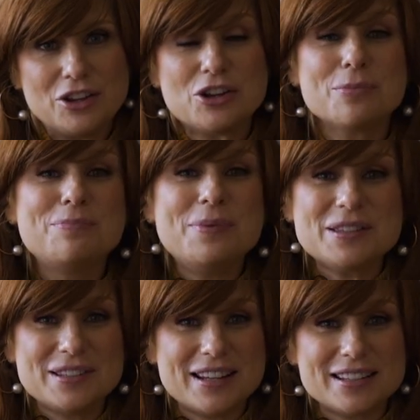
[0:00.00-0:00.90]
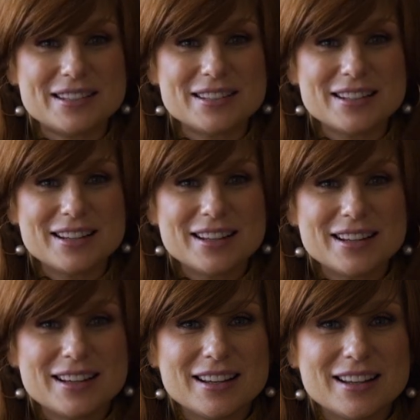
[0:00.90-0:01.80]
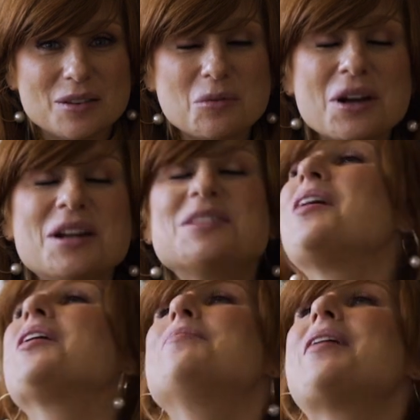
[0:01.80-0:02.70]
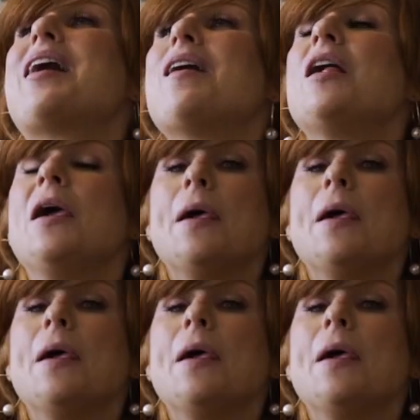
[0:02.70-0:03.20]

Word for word: your business. We're going to talk about